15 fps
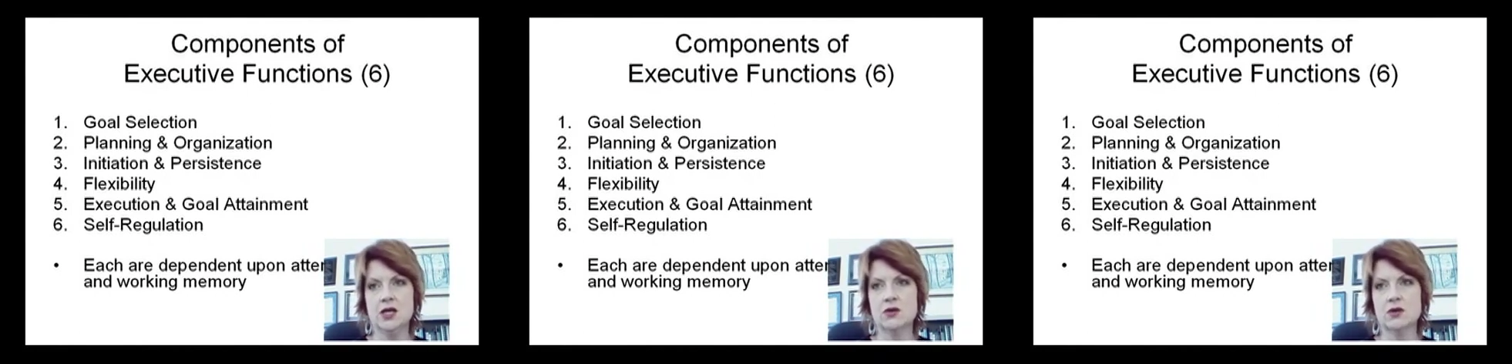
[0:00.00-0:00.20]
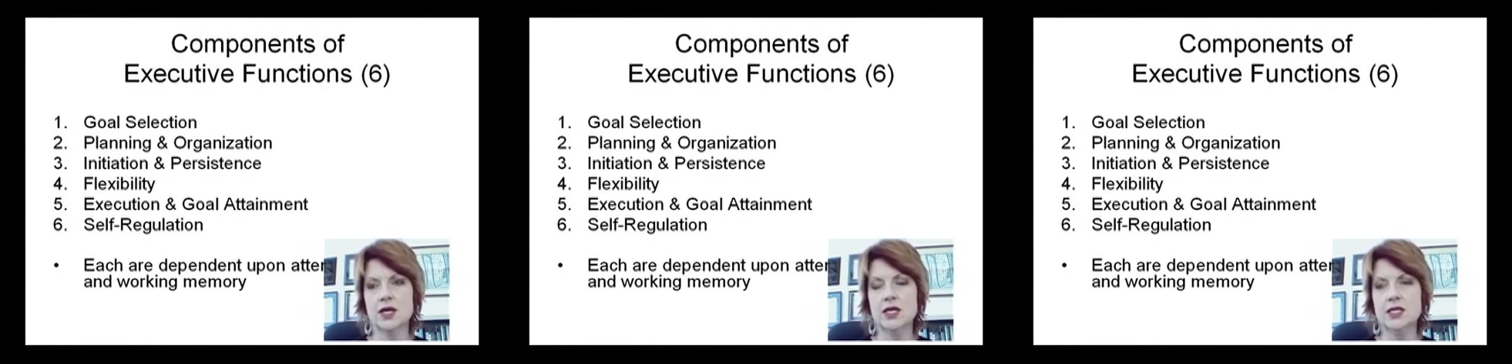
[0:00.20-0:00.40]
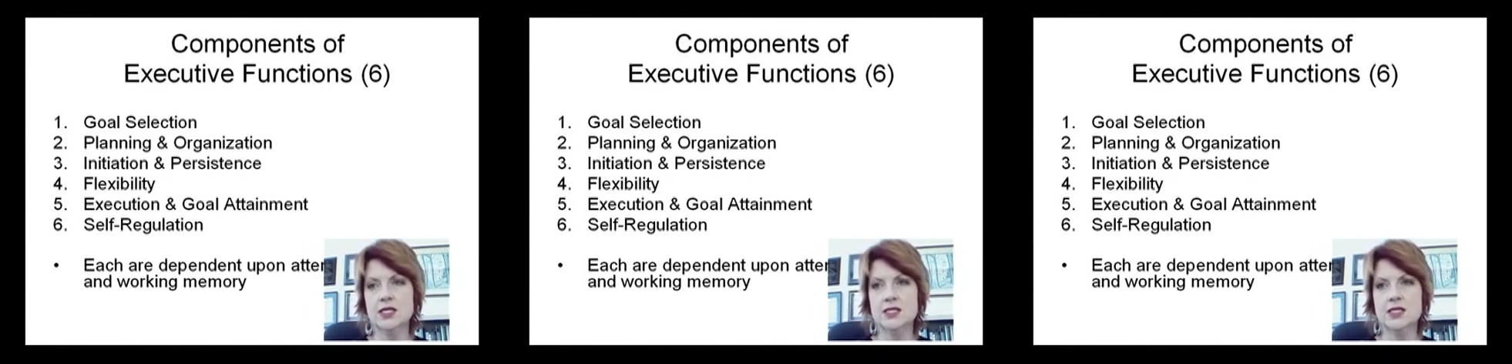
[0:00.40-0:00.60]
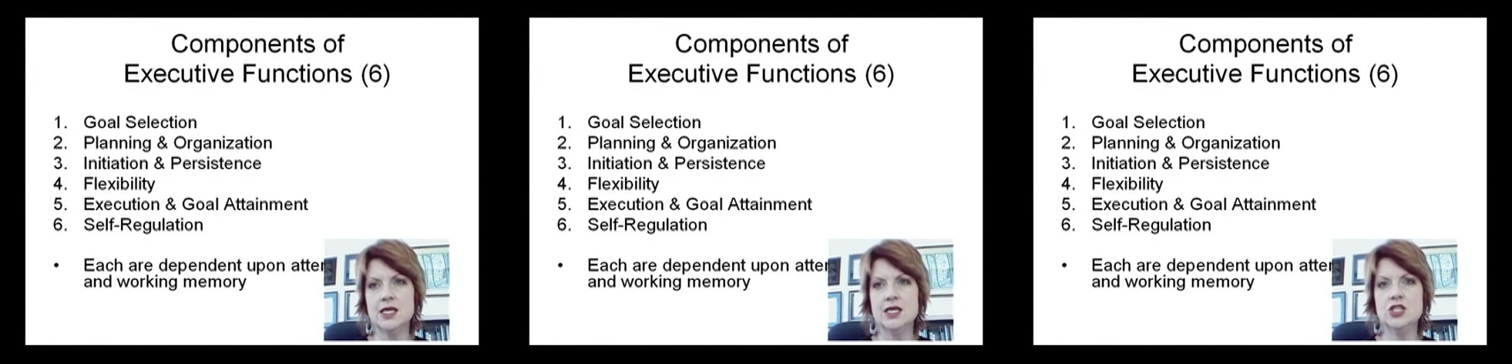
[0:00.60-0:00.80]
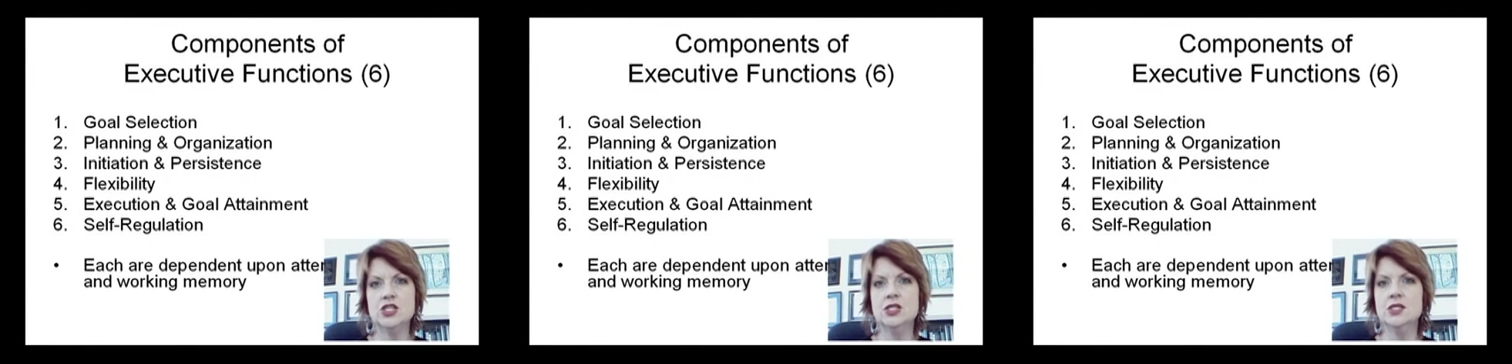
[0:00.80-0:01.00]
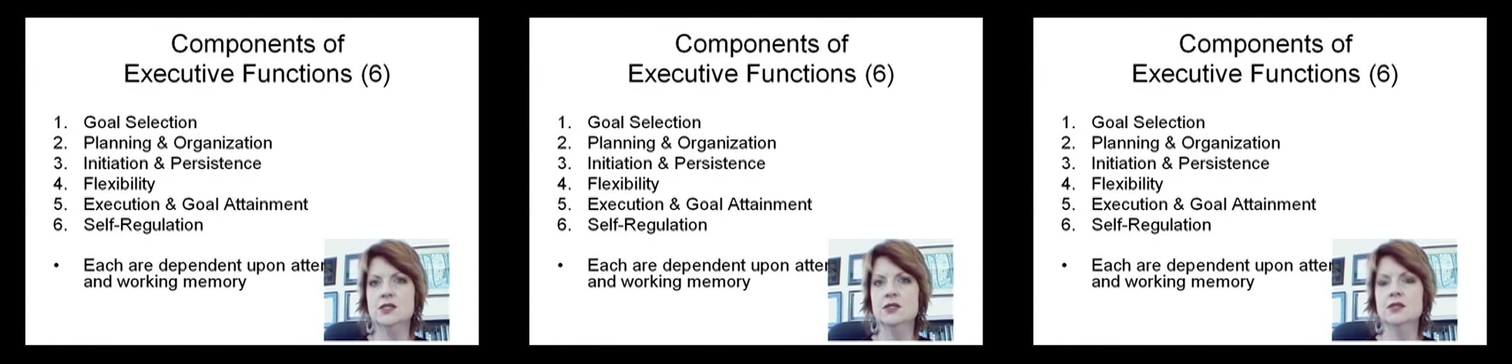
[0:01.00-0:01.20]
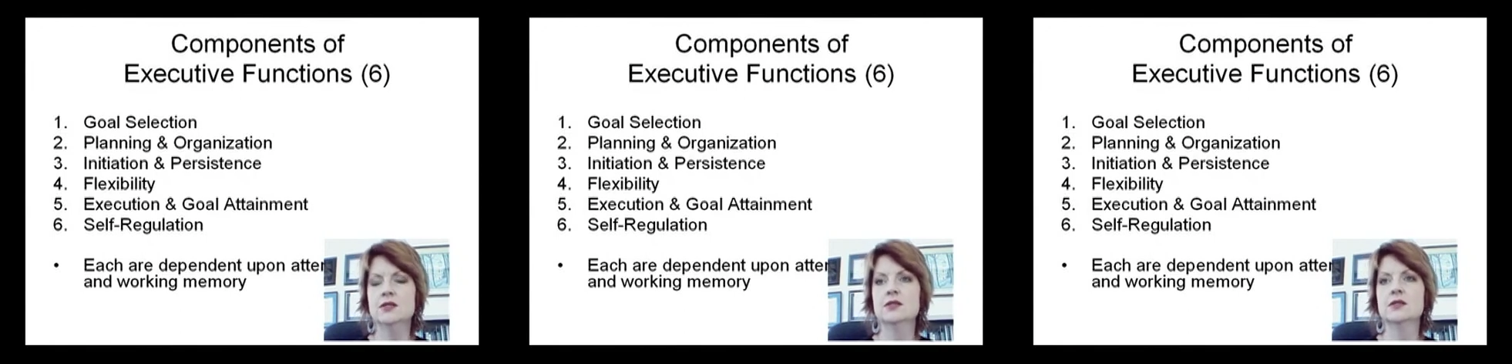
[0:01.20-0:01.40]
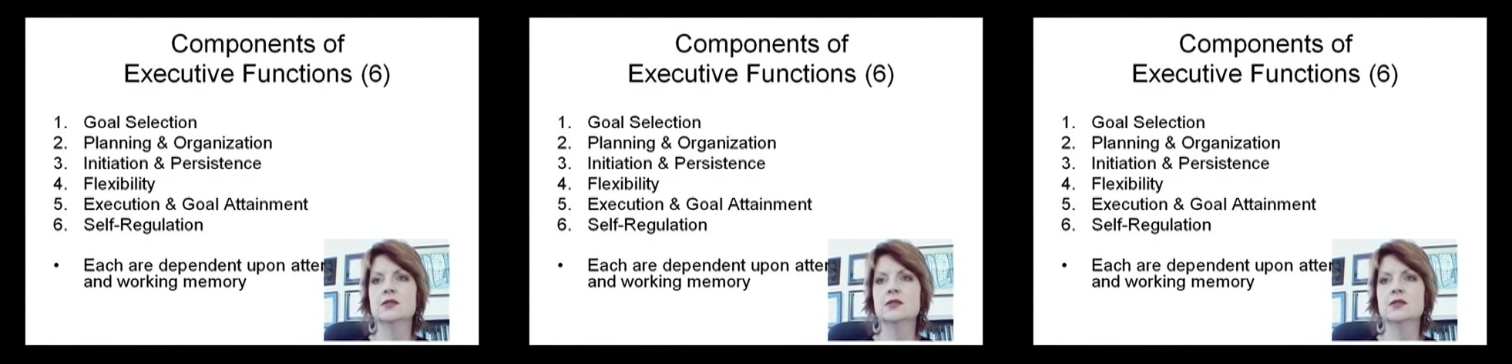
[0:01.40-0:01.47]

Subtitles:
and organization,